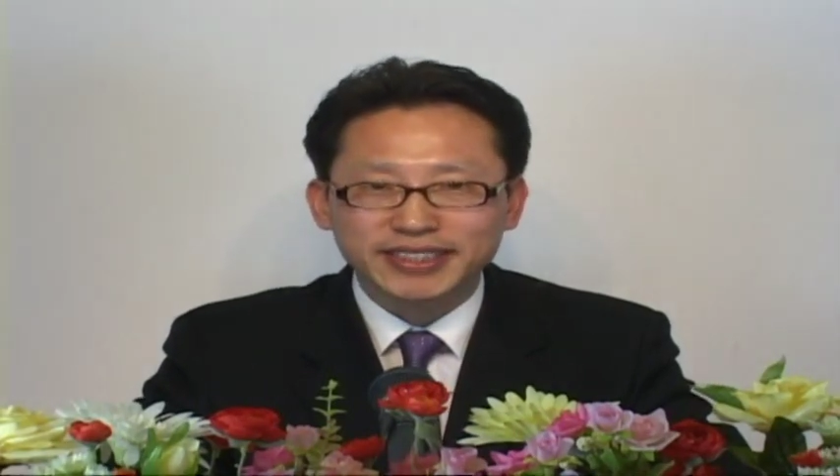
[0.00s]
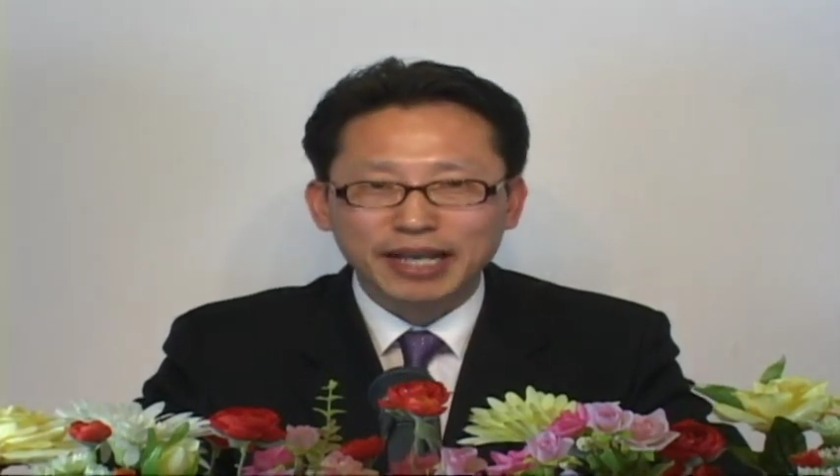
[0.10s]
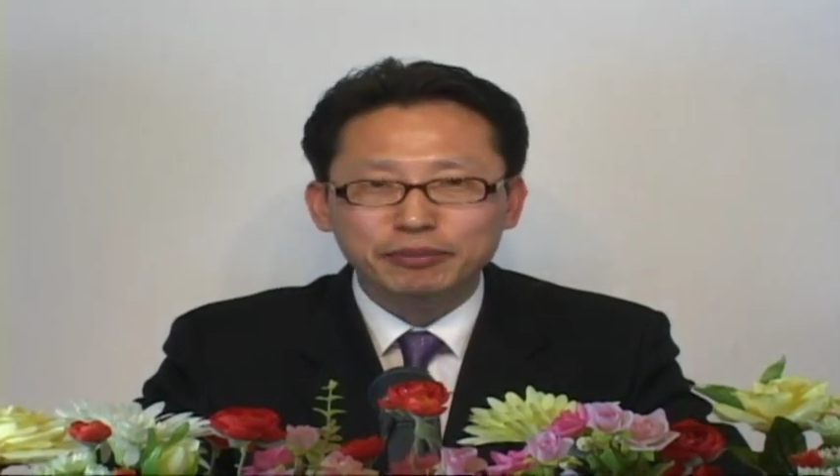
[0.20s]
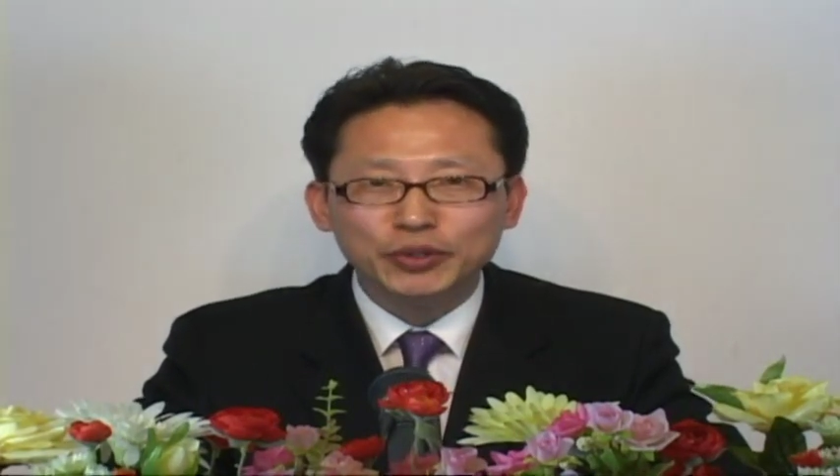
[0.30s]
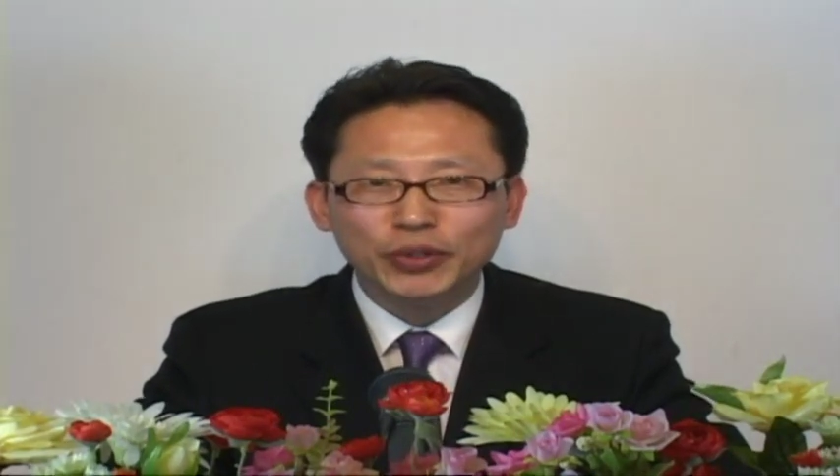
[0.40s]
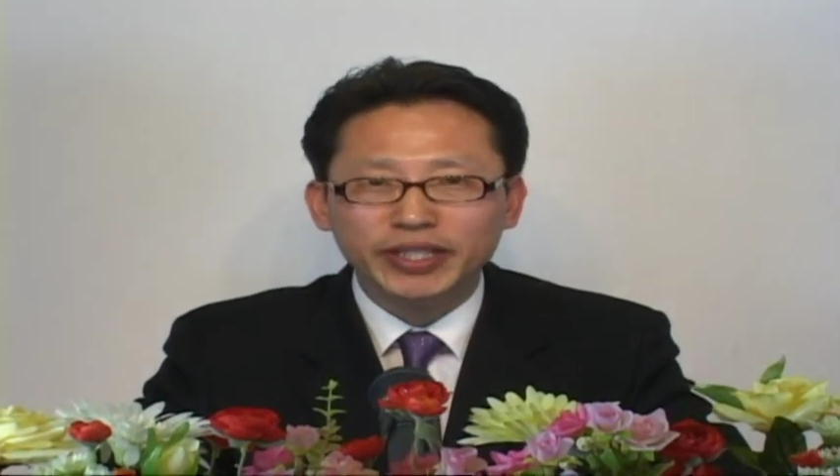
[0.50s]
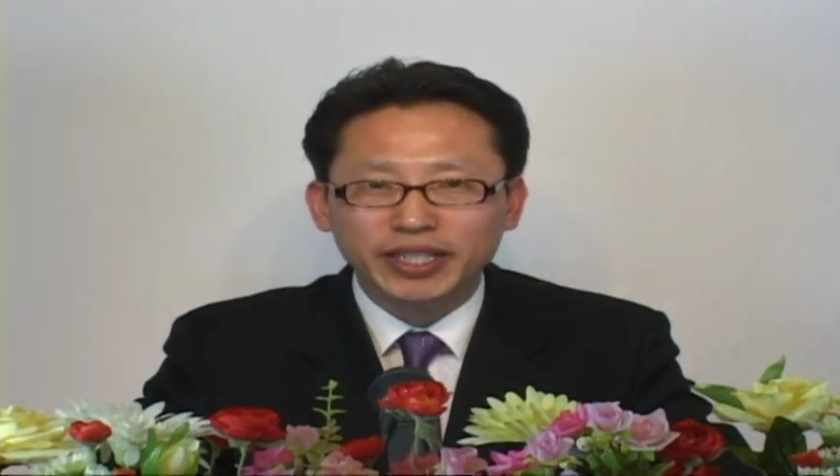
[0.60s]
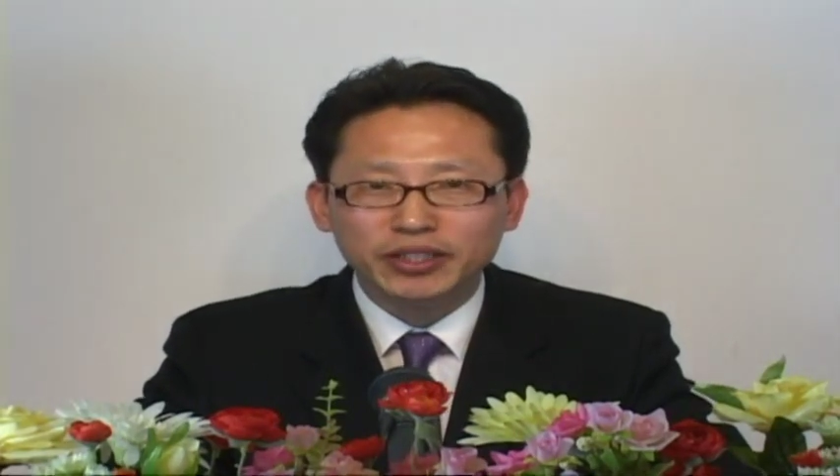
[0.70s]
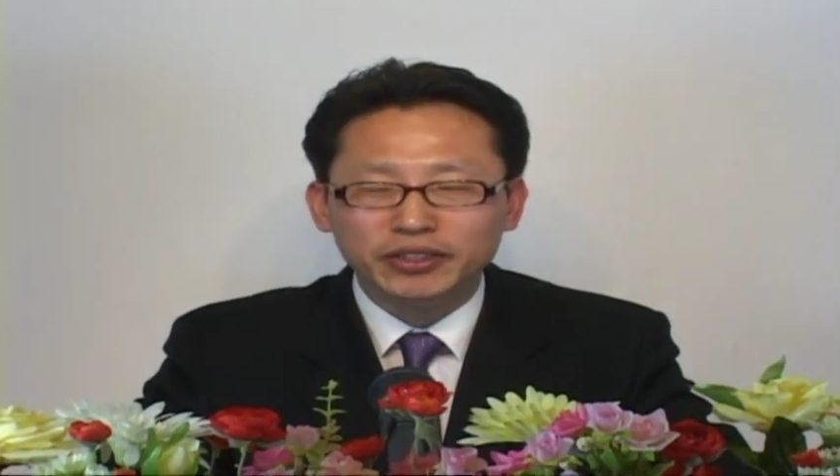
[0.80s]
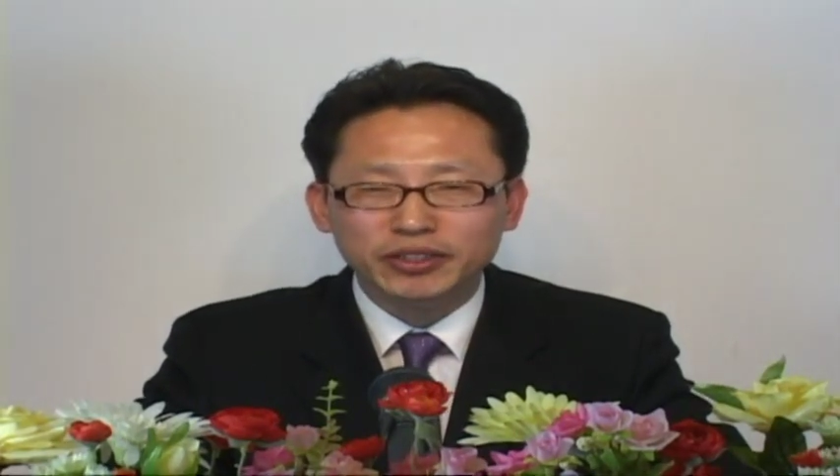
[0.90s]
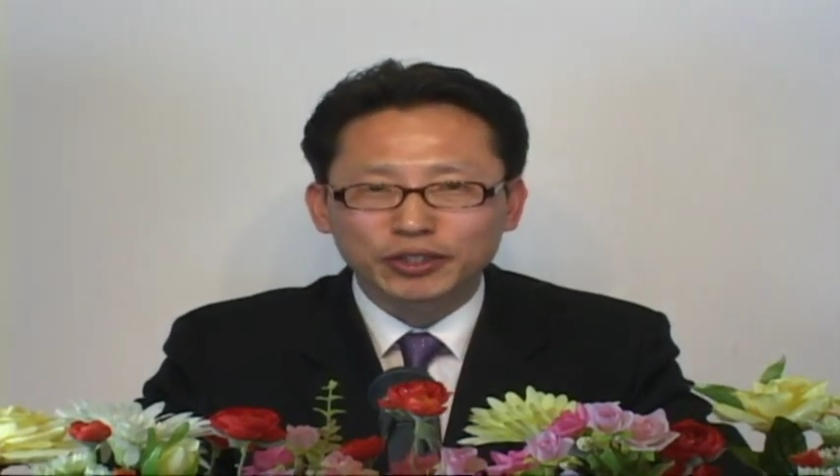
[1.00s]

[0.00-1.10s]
of Judah